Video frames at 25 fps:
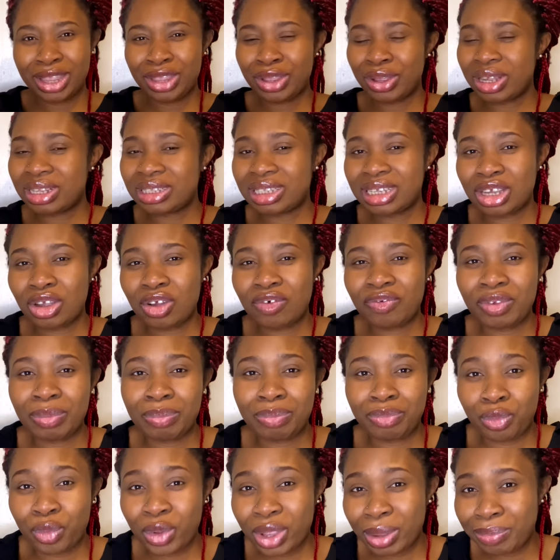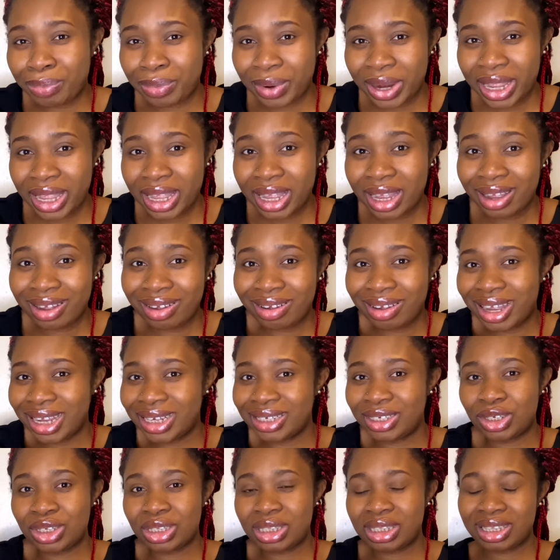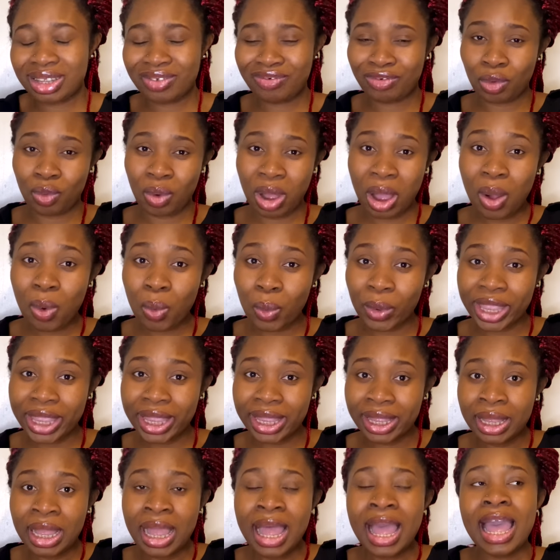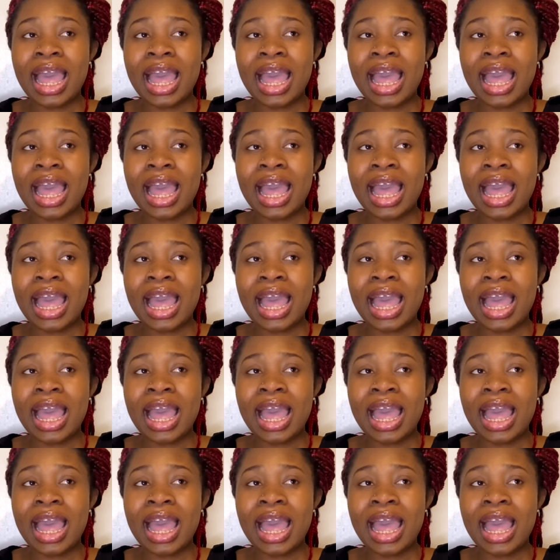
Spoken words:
You can take off a week break and just stay for 1 week.